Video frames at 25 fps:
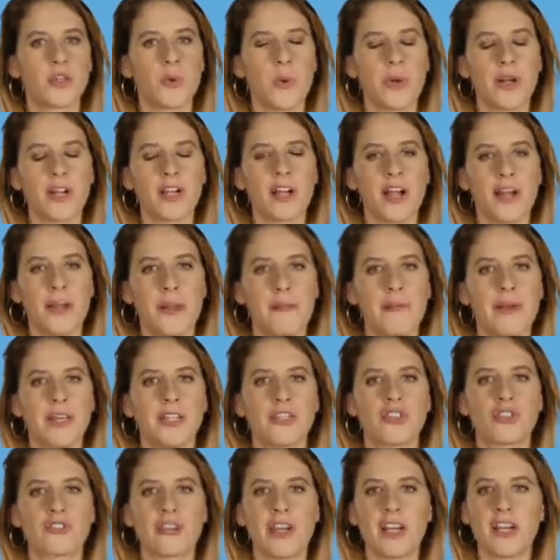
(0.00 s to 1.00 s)
Twitter got a
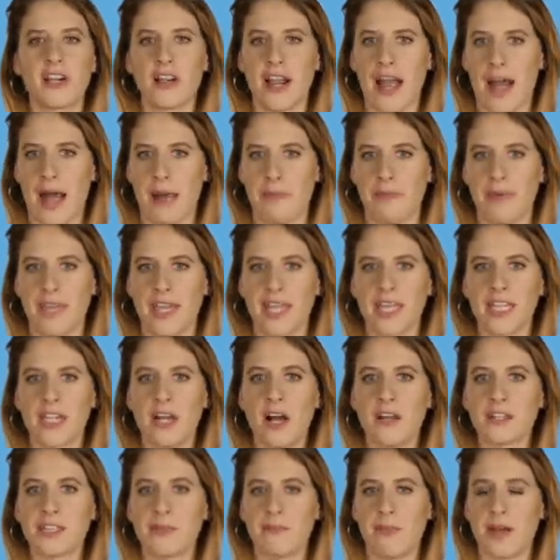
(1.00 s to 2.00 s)
bit trigger-happy
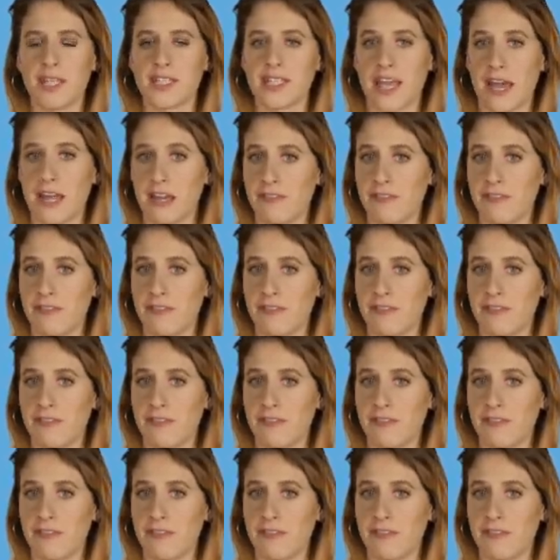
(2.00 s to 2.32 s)
and locked Musk